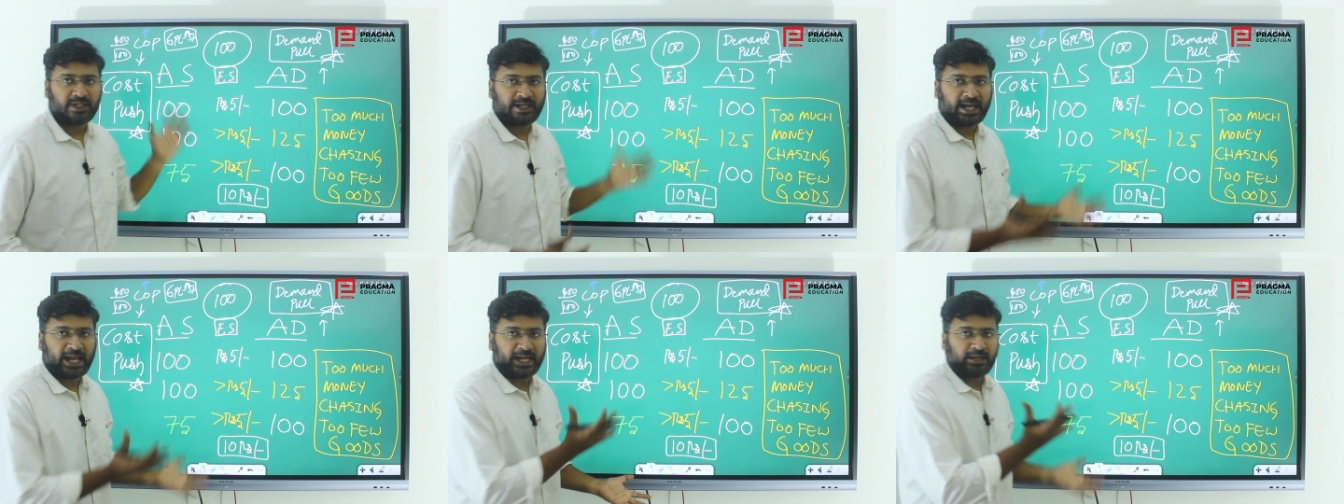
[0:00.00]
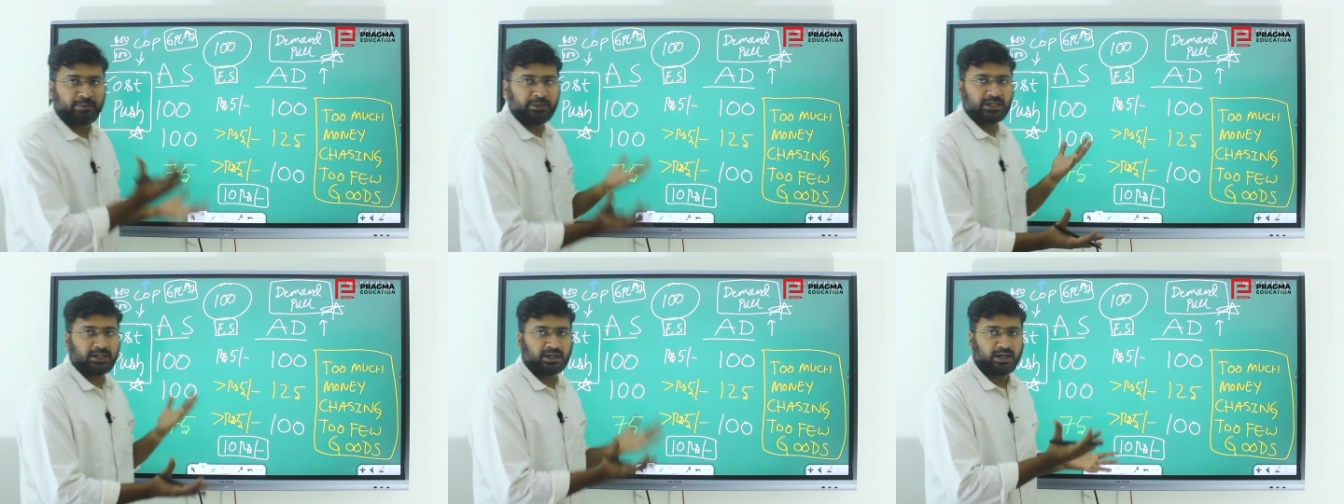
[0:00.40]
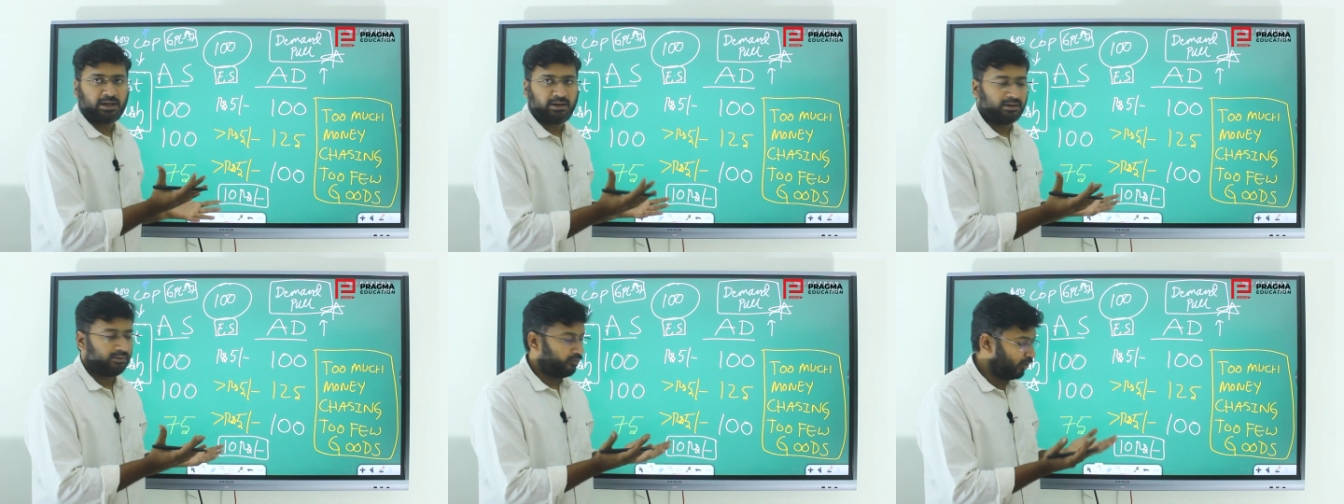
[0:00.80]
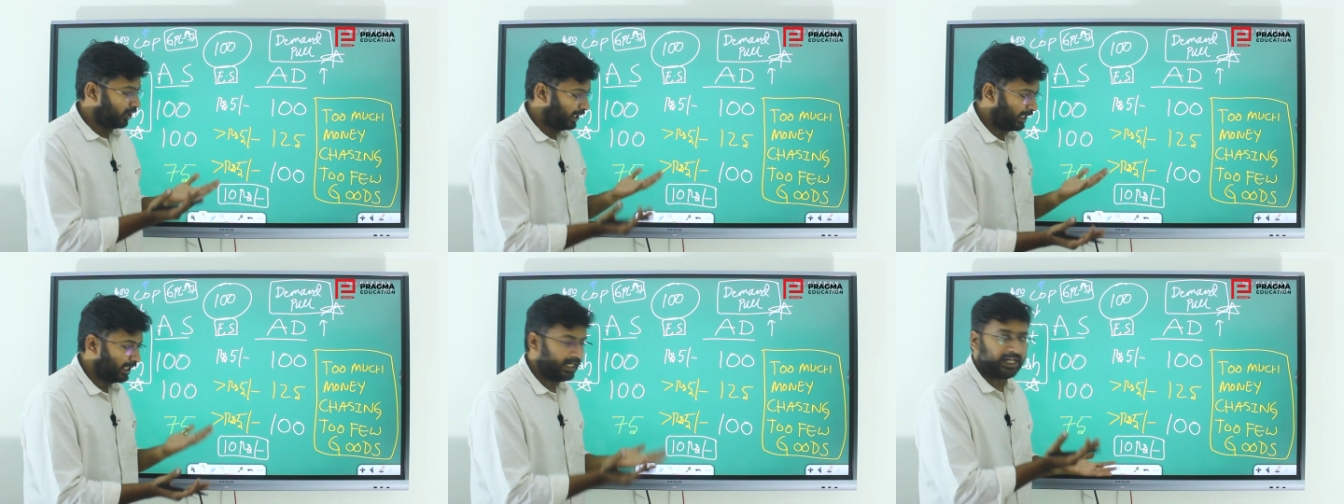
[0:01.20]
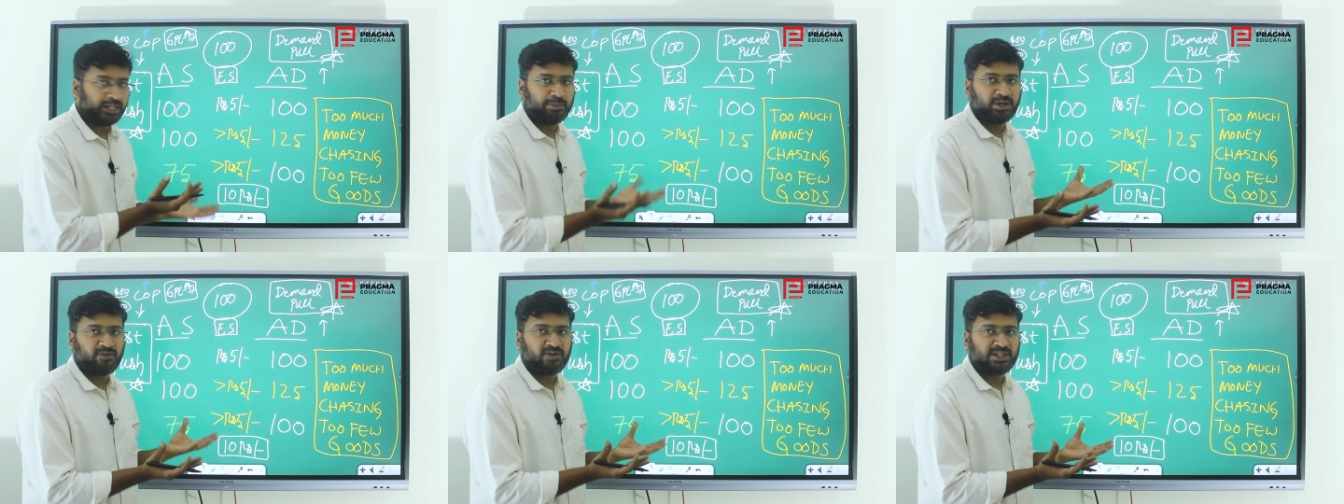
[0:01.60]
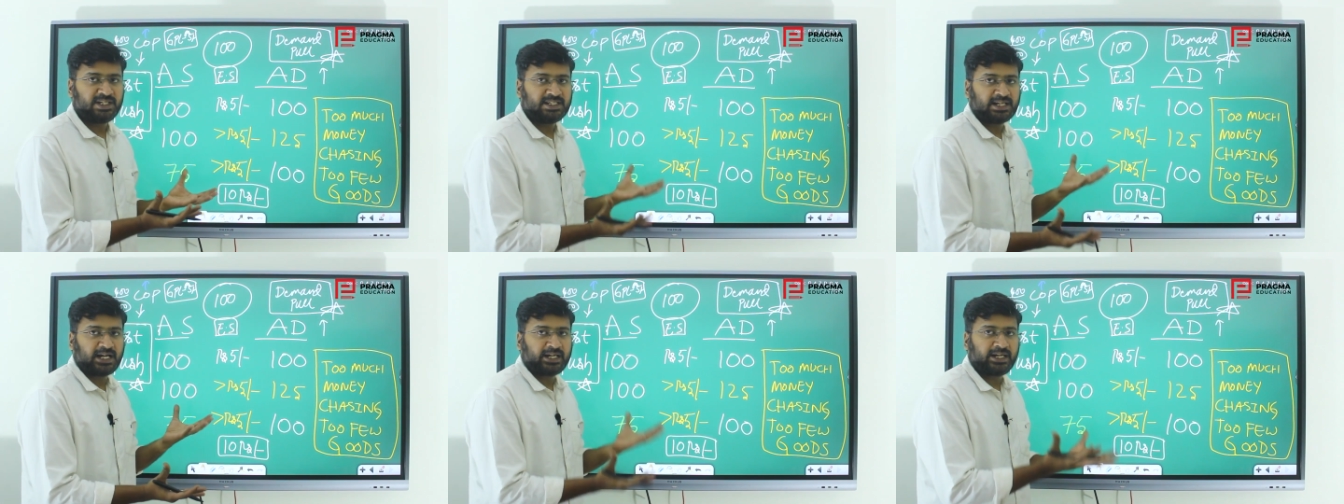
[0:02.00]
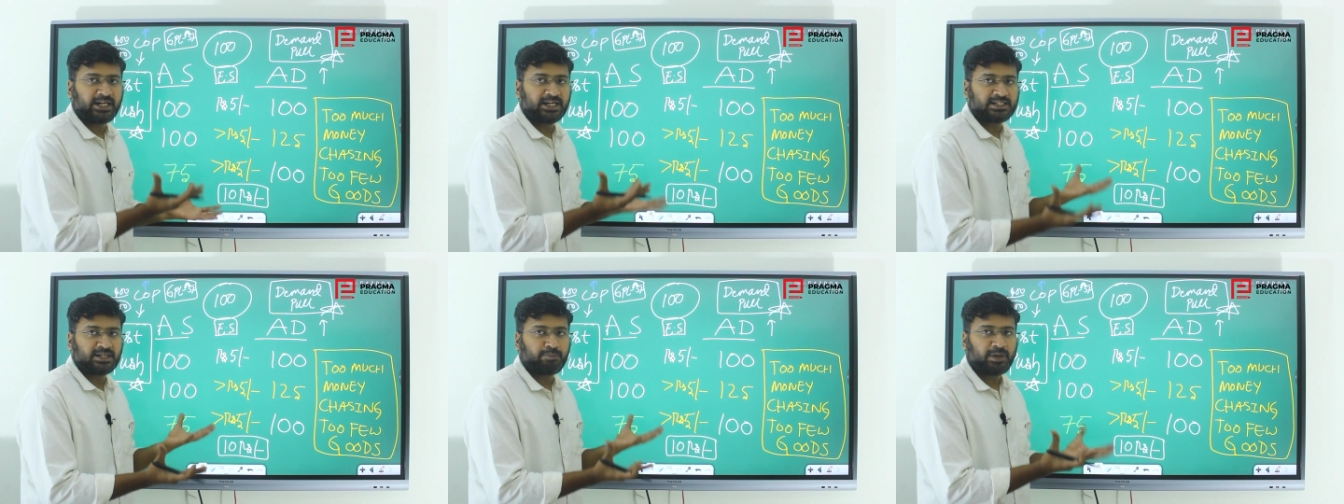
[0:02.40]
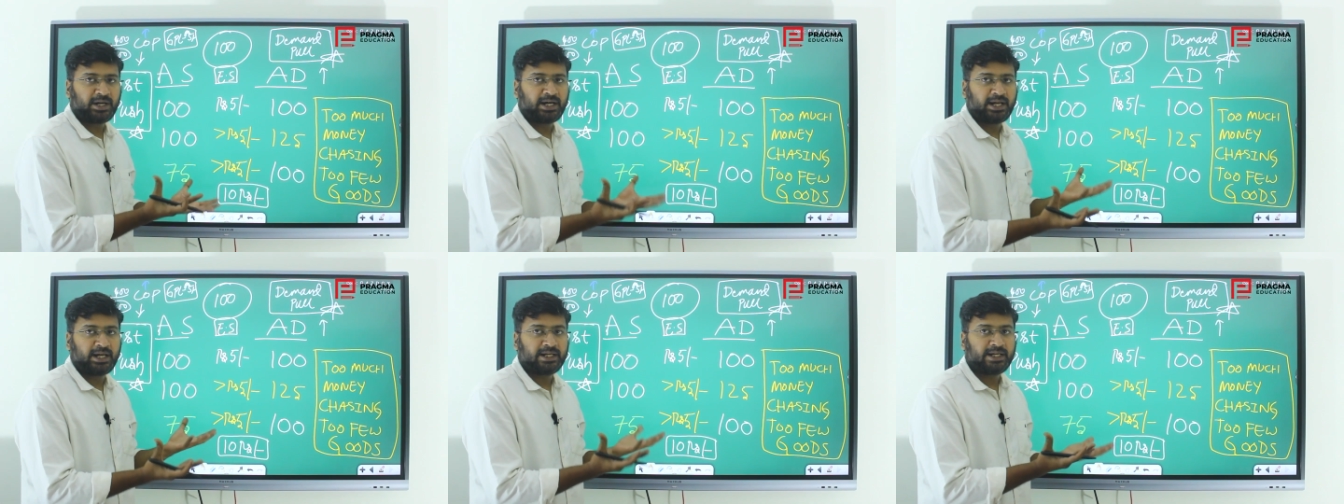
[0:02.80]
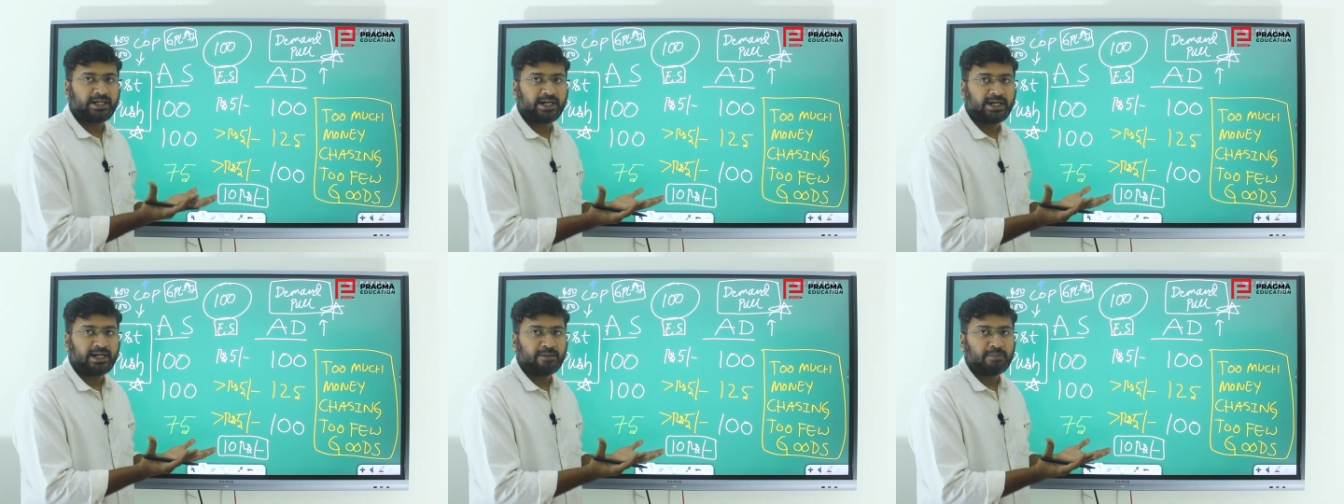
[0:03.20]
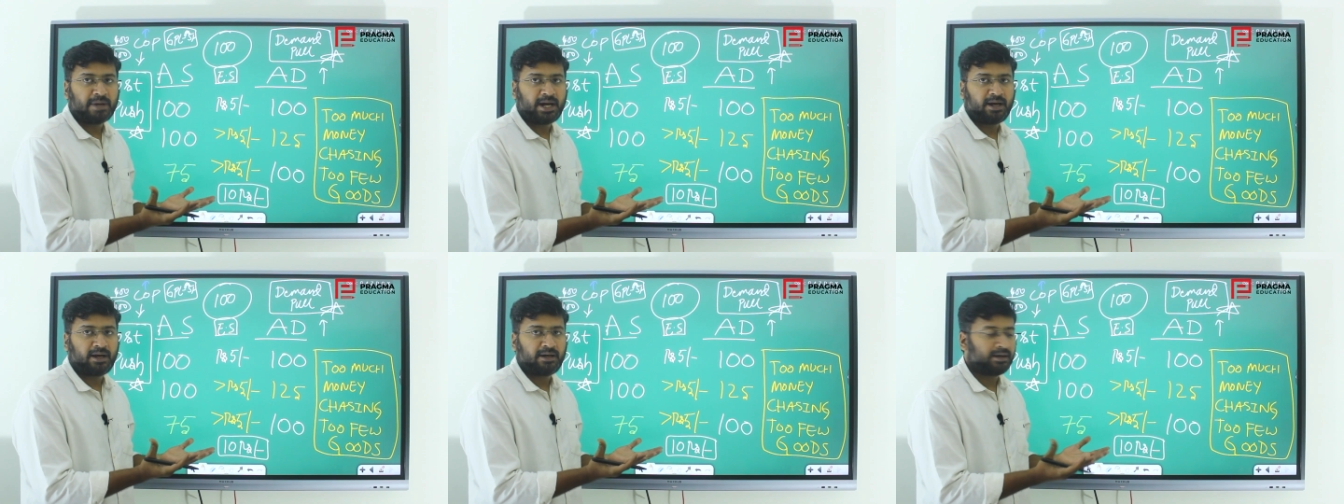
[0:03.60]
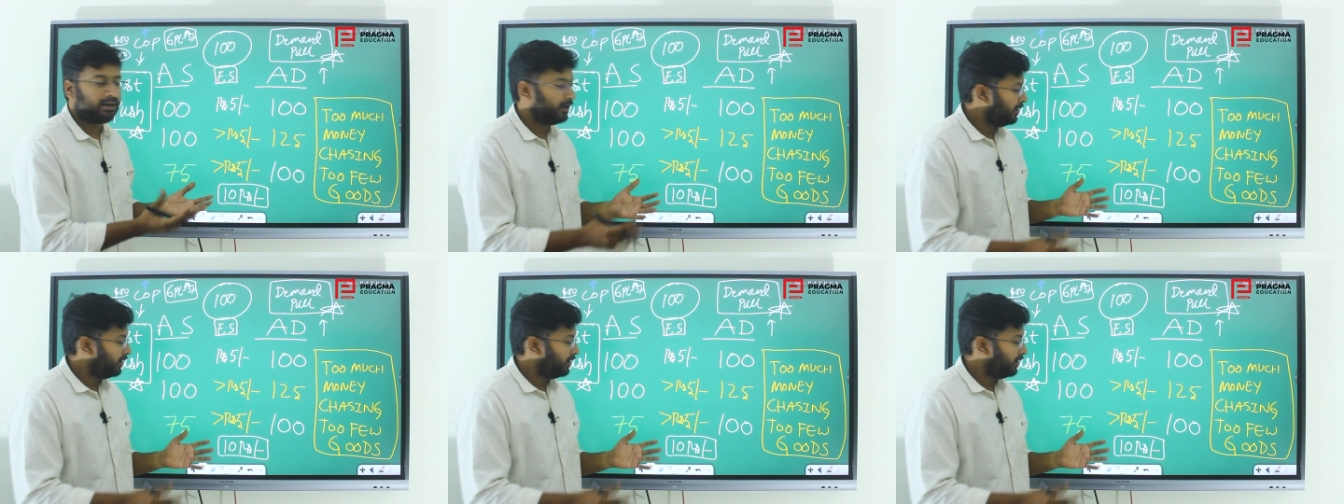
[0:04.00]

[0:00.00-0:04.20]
the dynamic volatility between these aggregate supply and aggregate demand,